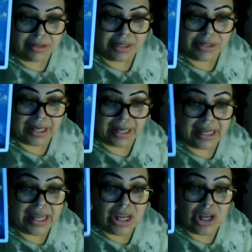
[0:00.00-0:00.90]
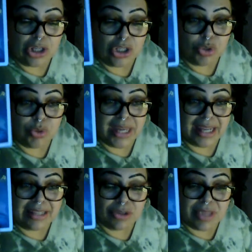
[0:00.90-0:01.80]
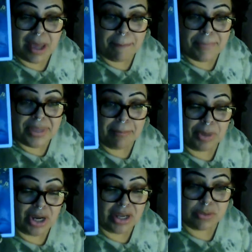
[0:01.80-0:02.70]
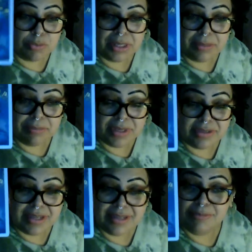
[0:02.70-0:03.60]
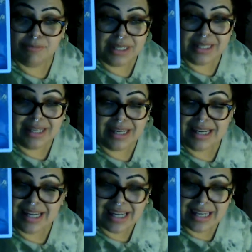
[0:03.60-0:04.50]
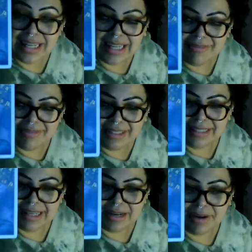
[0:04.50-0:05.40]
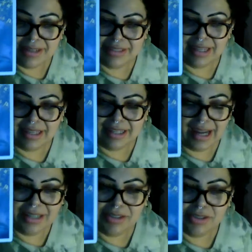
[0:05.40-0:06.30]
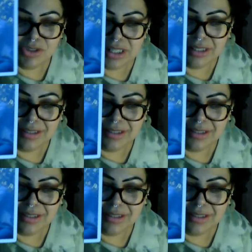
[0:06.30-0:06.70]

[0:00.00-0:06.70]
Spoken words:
Okay, you get to that big boss, big business, BDE, even, dare I say, energy.